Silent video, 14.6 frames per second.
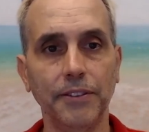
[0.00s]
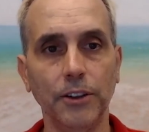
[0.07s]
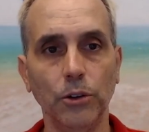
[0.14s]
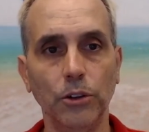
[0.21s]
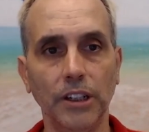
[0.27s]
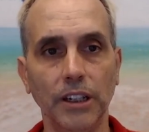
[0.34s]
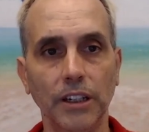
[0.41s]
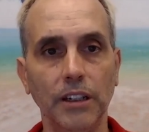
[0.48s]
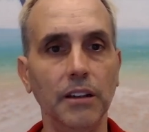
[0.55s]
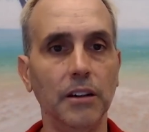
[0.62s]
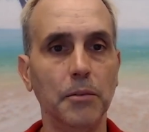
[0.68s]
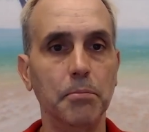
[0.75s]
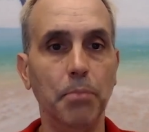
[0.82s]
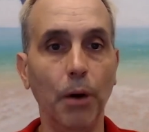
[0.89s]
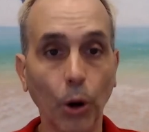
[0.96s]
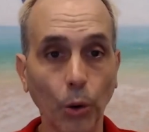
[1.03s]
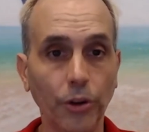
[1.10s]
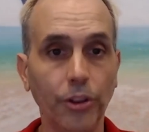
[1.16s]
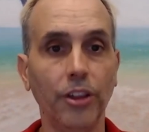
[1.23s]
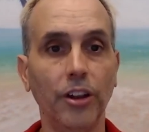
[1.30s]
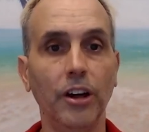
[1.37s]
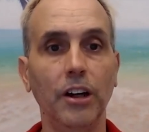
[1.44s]
you did
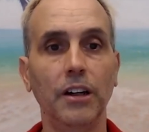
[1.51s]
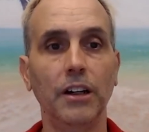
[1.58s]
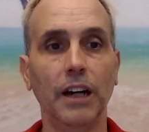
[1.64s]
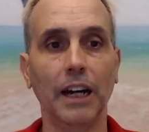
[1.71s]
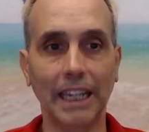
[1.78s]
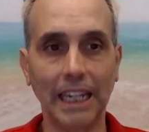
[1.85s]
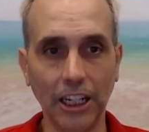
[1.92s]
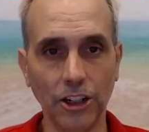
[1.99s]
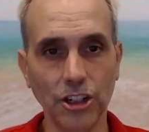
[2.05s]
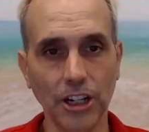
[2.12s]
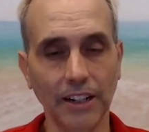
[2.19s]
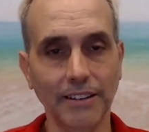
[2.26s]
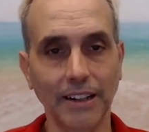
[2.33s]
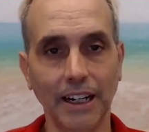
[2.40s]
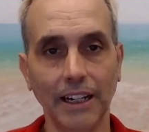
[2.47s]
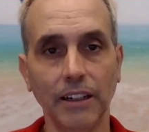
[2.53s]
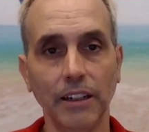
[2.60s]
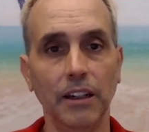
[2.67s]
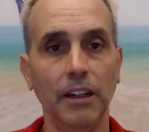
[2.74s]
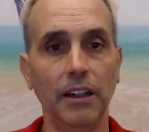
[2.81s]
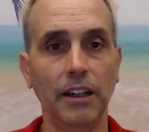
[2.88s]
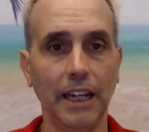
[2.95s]
both a ketogenic diet
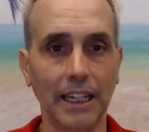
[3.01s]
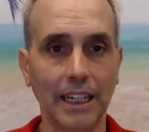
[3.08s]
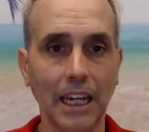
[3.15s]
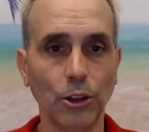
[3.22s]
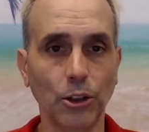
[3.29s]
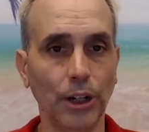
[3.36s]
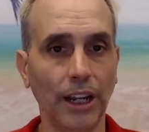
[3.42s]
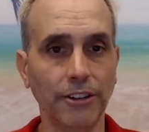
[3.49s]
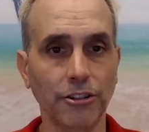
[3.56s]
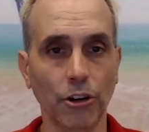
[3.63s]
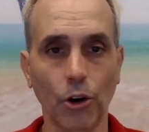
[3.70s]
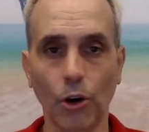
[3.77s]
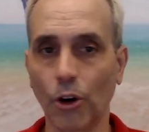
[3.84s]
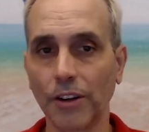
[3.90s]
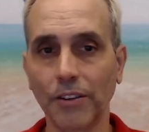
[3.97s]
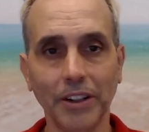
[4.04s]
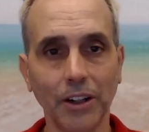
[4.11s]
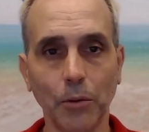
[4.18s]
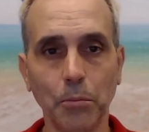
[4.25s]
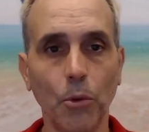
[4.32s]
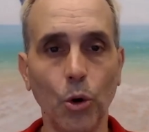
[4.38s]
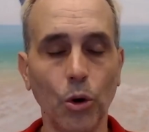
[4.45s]
and ketone ester, or even a
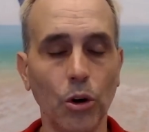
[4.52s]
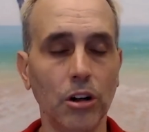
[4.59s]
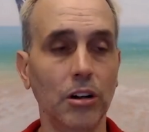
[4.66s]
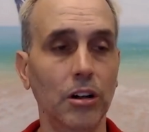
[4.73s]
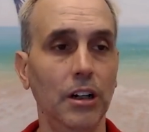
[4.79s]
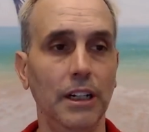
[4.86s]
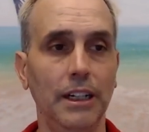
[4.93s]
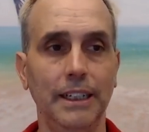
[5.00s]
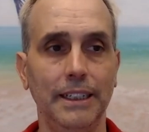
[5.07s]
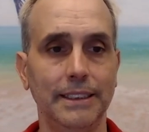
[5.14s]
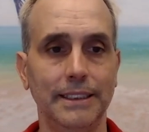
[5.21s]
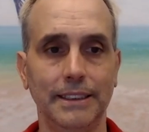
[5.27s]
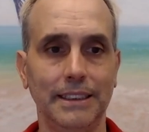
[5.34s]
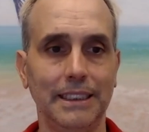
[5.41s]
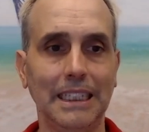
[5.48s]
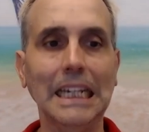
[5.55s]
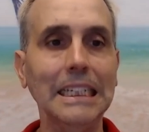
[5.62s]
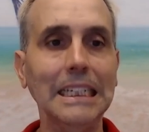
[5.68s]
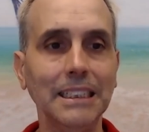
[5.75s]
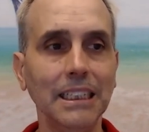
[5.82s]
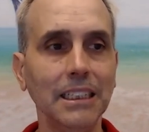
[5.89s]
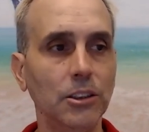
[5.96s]
more
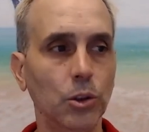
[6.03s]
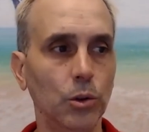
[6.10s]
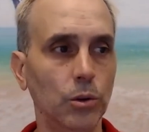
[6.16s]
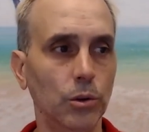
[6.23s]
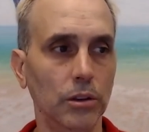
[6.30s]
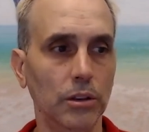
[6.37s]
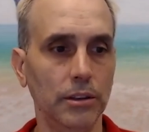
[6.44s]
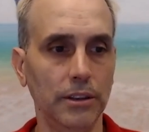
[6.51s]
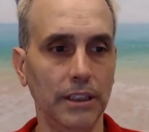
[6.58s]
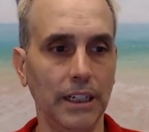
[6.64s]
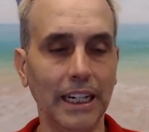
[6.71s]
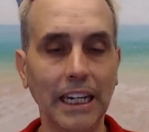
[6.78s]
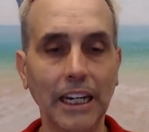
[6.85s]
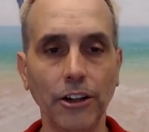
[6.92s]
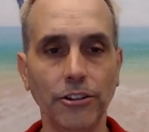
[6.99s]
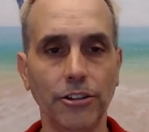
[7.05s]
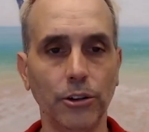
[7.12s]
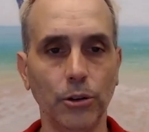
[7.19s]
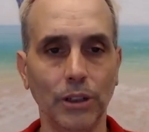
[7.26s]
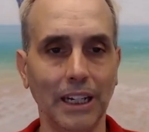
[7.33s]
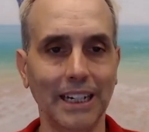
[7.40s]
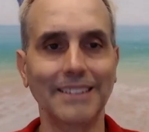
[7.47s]
easy to adhere
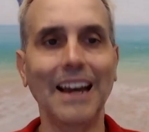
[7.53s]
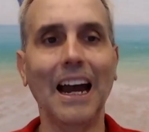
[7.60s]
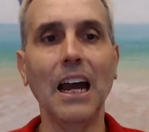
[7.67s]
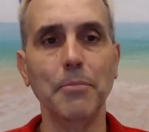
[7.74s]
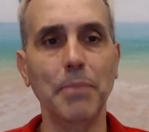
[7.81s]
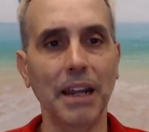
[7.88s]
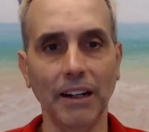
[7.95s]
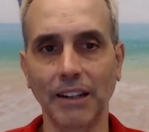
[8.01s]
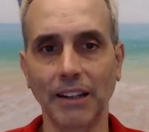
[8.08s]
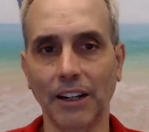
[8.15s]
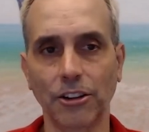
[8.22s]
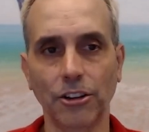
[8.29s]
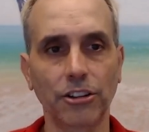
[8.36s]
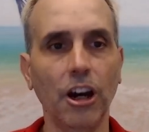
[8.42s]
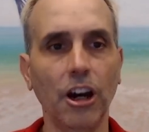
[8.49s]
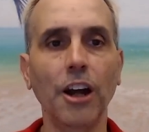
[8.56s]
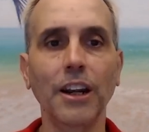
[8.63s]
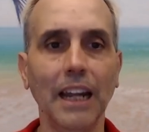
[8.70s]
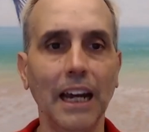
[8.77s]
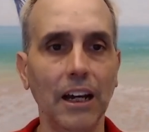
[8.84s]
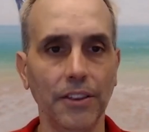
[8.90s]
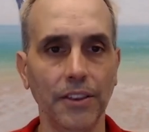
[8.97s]
to, like a diabetic diet, just cutting
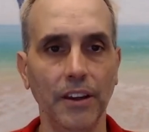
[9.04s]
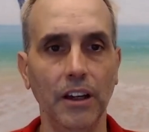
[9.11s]
out